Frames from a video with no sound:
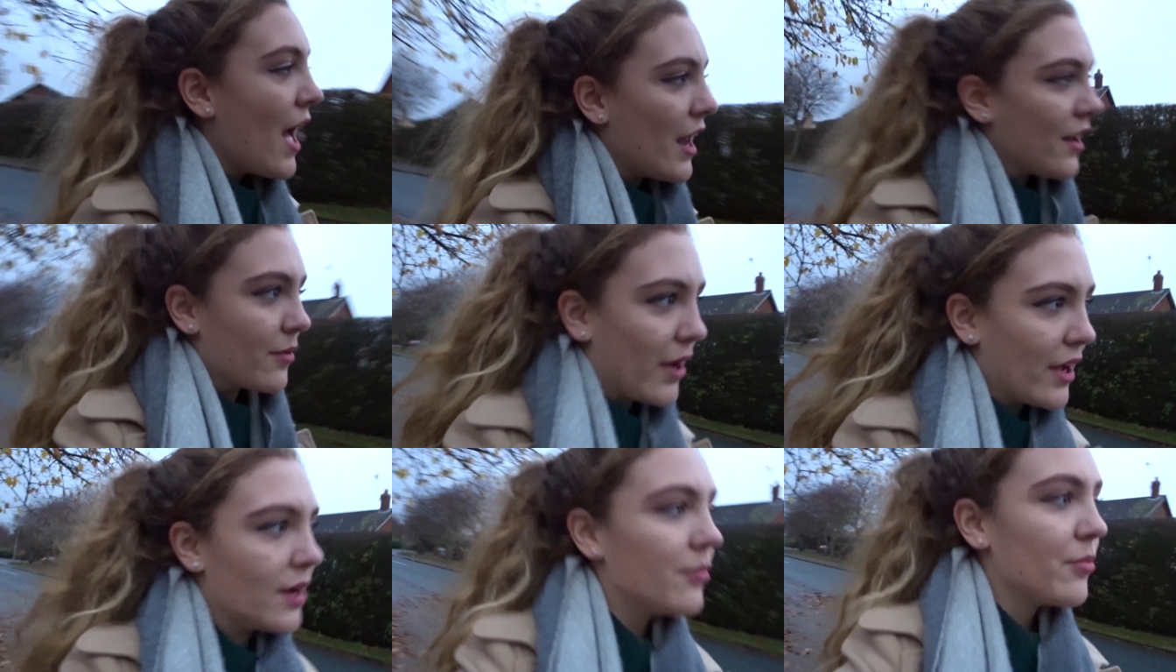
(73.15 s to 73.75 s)

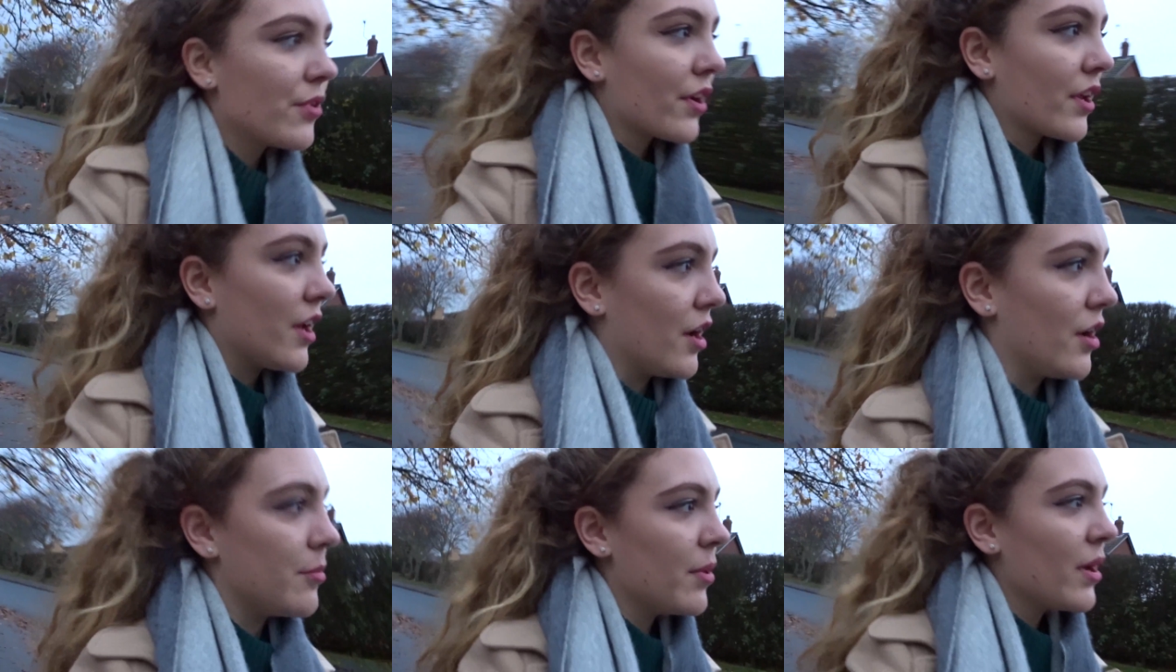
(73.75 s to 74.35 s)
Anyway, I'm walking
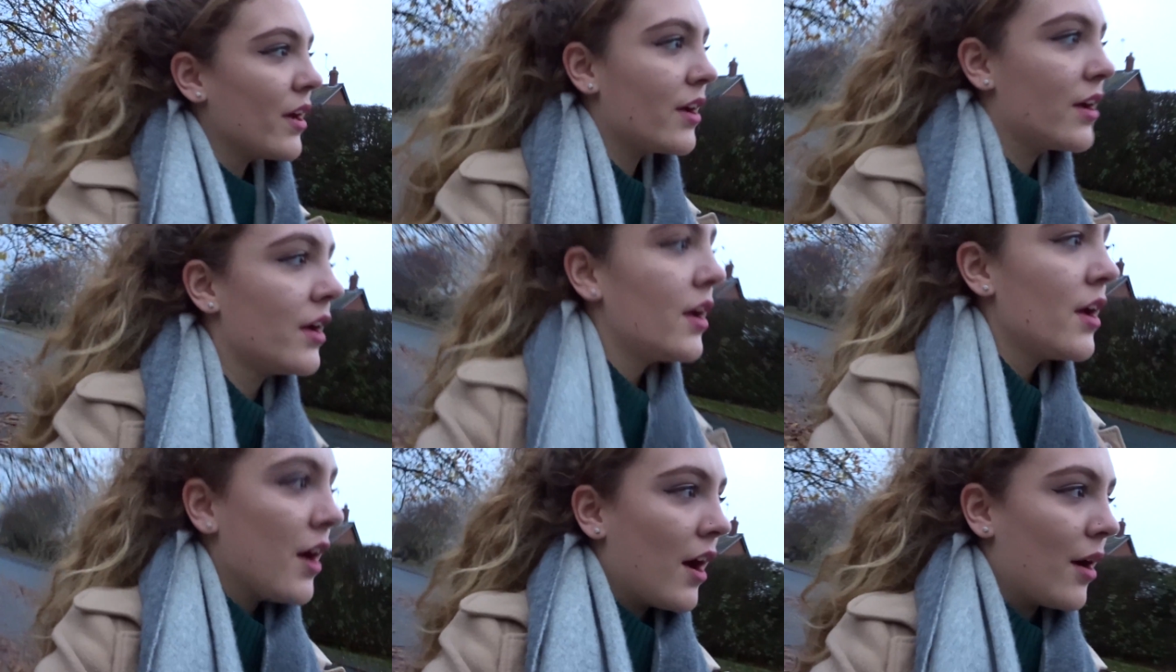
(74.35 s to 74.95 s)
home.
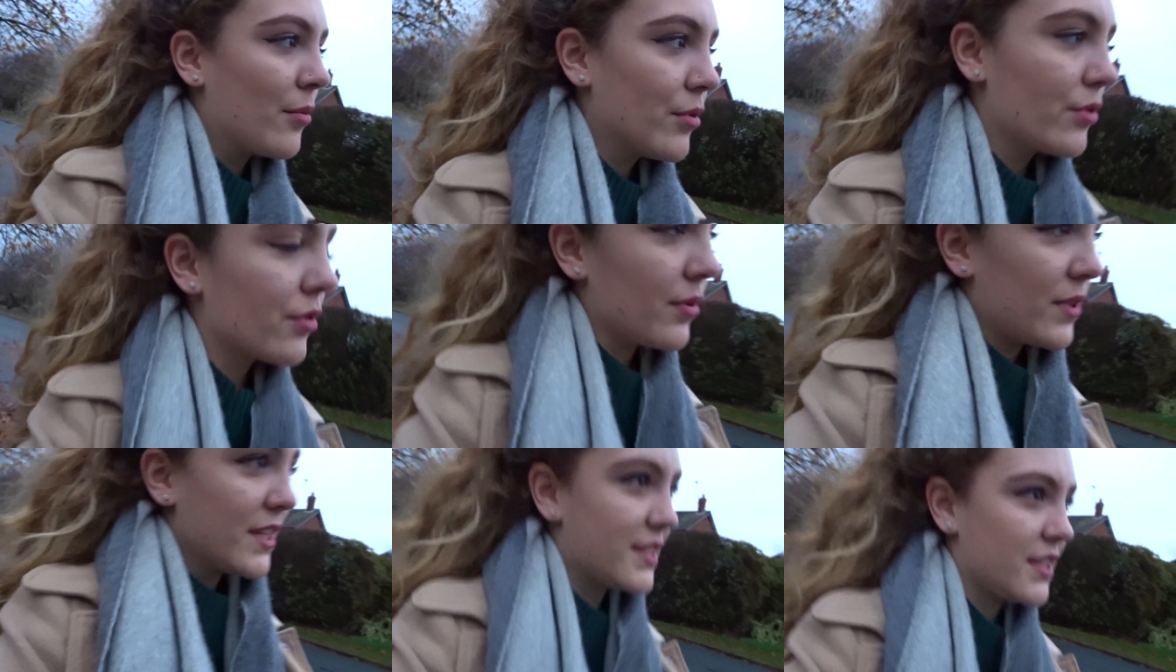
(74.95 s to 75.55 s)
I
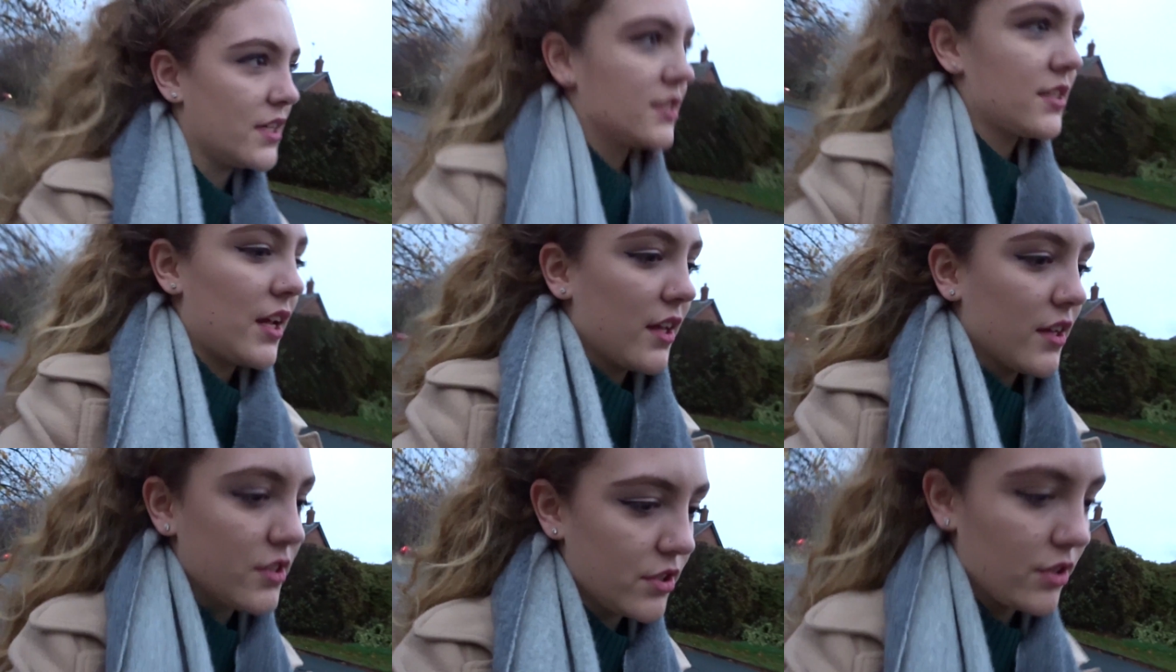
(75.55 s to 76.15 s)
walk with Izzy and
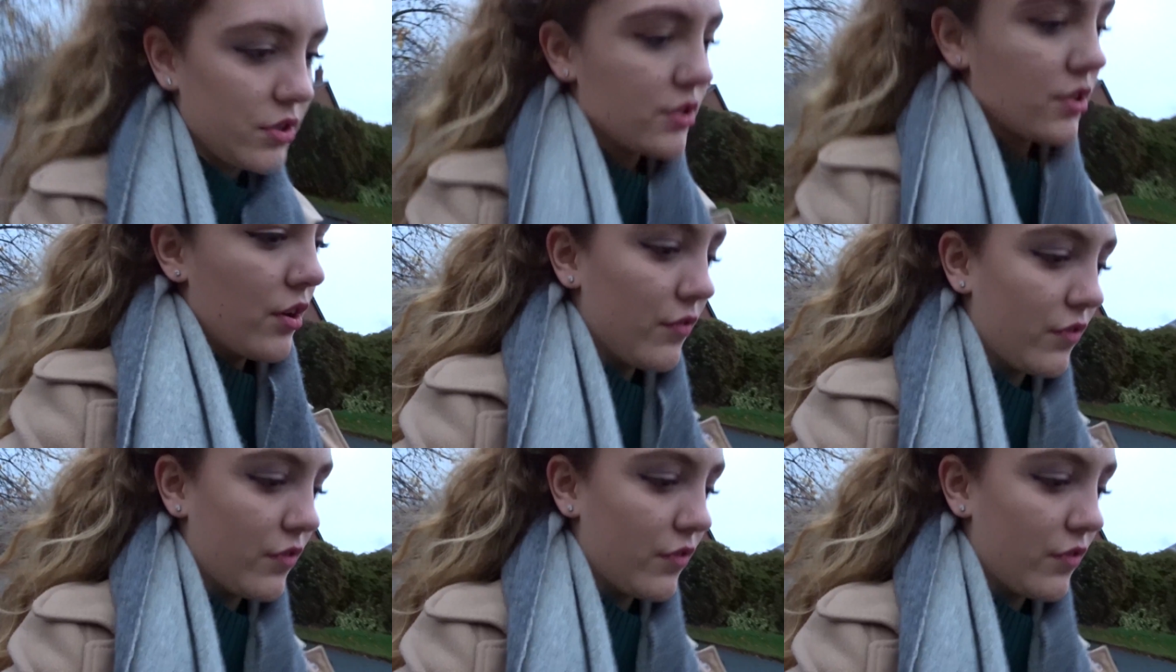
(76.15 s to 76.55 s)
Talik and Josh on